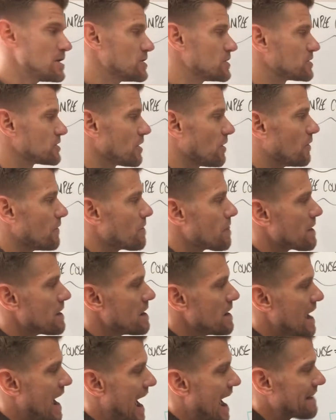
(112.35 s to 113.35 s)
So,
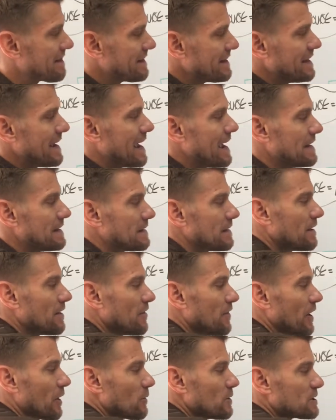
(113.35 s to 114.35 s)
at the end,
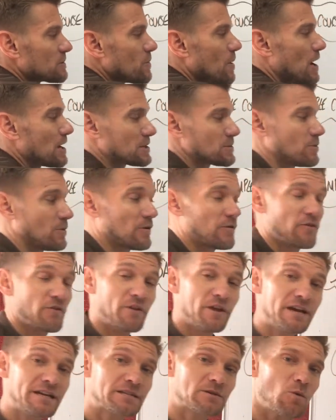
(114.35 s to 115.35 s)
they're responsible for
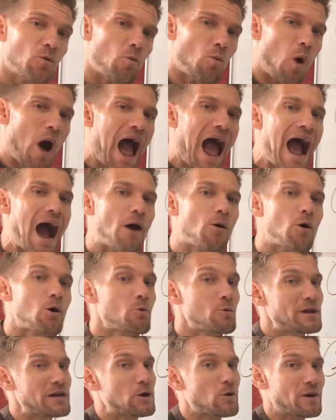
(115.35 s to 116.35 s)
this. Well, how are
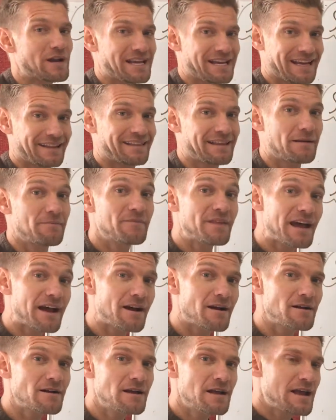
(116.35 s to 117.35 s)
we going to get them
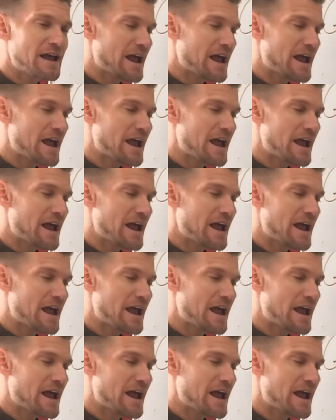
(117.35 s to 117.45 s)
there?